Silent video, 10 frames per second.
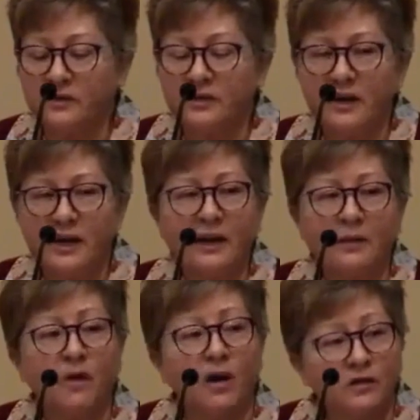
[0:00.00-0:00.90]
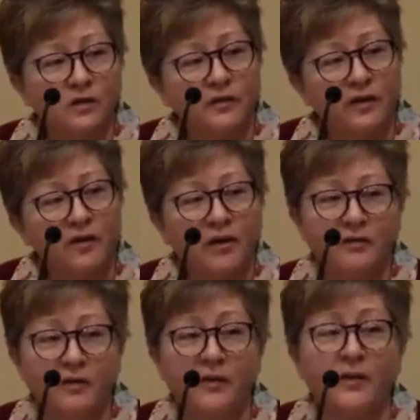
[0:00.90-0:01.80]
today. And I'm also very
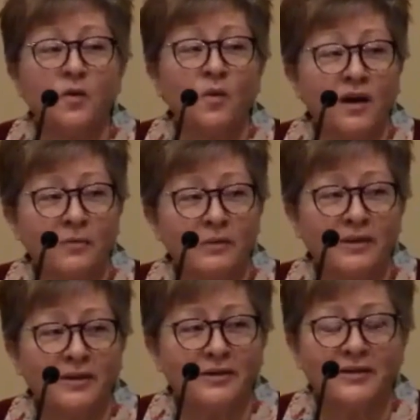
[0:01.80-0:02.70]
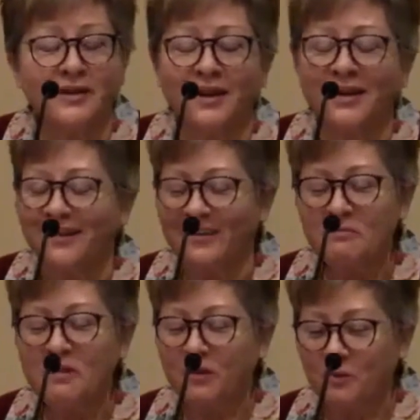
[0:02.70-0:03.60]
grateful that the choir was here to sing. It
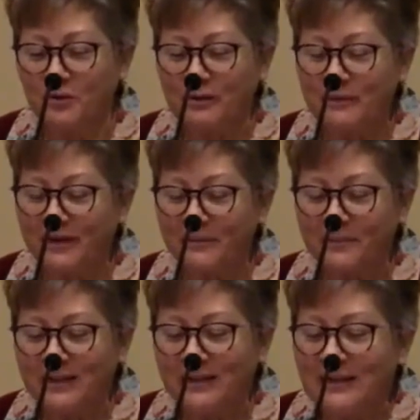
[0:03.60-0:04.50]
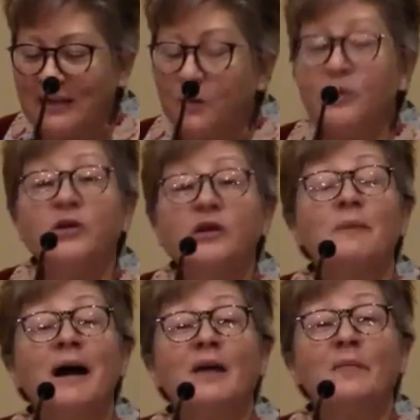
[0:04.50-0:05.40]
meant the world to me. We are going to
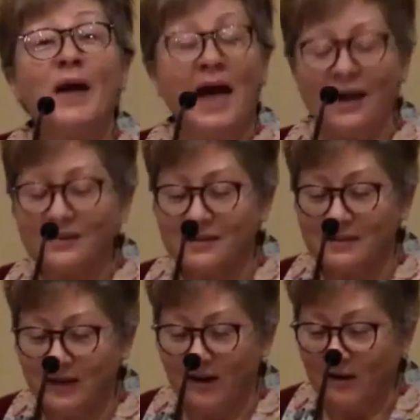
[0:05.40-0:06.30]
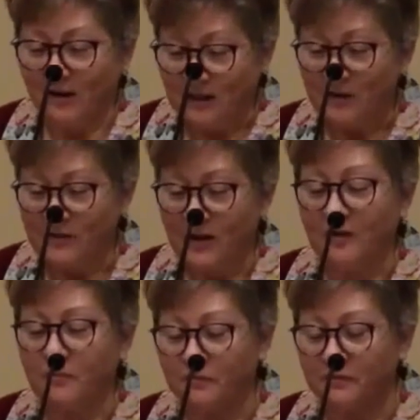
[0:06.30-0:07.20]
bypass our closing, our
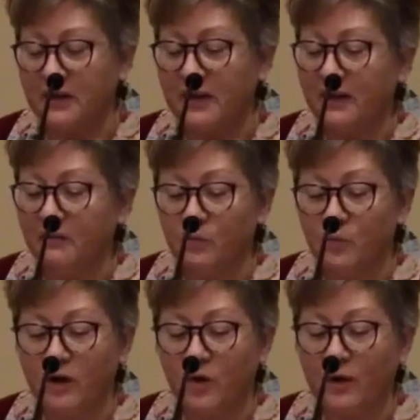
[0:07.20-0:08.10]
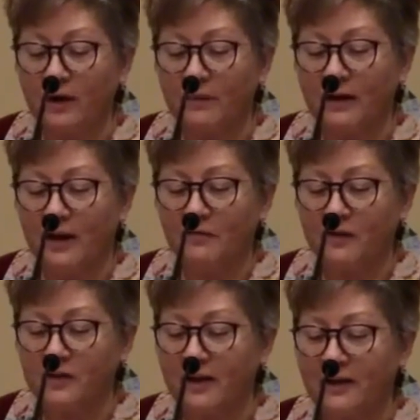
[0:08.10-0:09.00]
hymn 108 my life lives
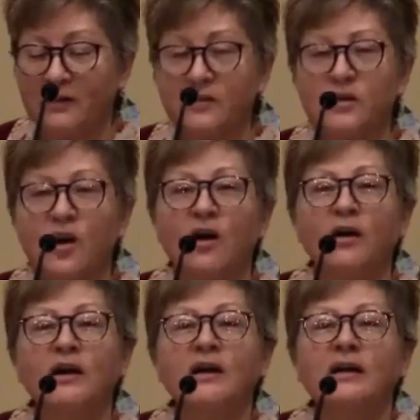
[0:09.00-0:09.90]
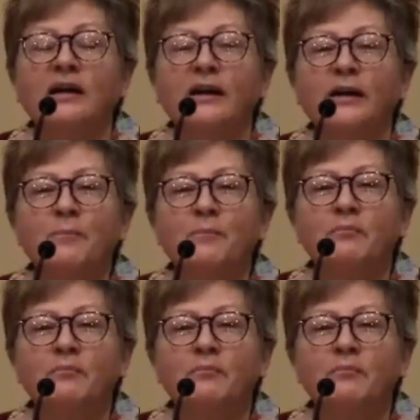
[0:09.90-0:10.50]
on and the song um,